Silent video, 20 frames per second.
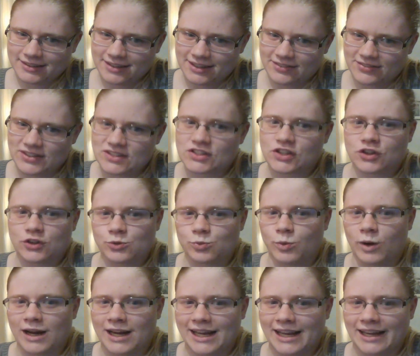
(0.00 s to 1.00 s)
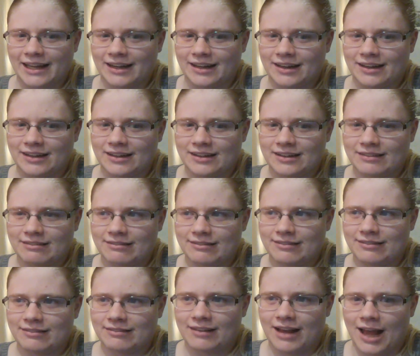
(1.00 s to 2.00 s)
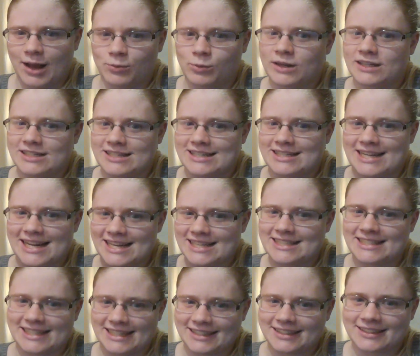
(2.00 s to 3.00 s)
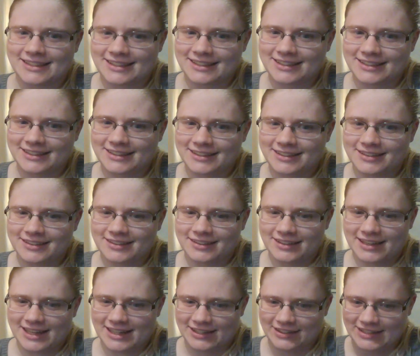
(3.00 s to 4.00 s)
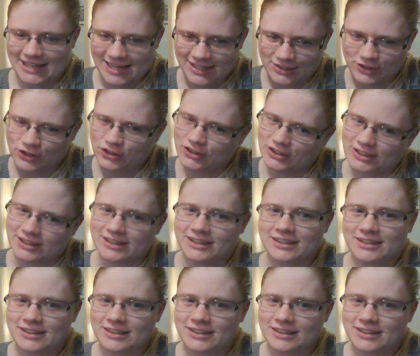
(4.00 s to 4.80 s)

if it's good wine, I want to taste it. It'll taste good.